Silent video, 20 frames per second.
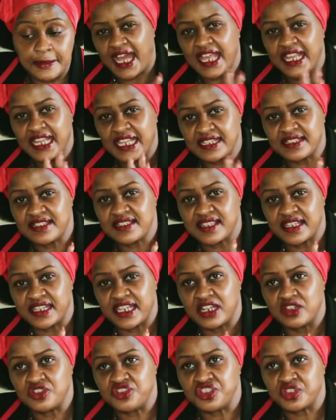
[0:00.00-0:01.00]
I learned this
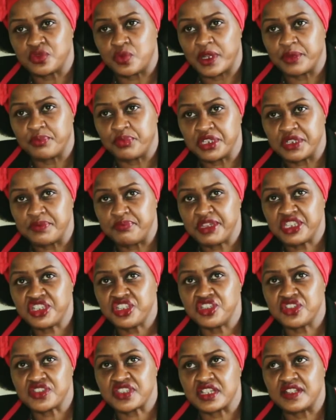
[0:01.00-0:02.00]
analogy at one point. Picture
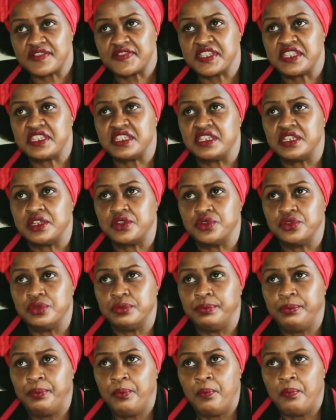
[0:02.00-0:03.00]
yourself sitting in a
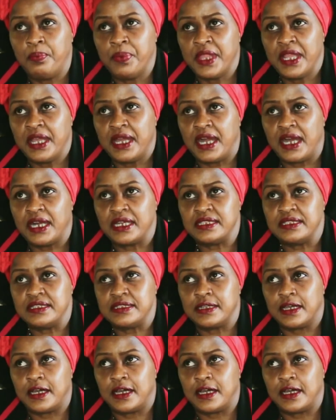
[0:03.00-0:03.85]
room, and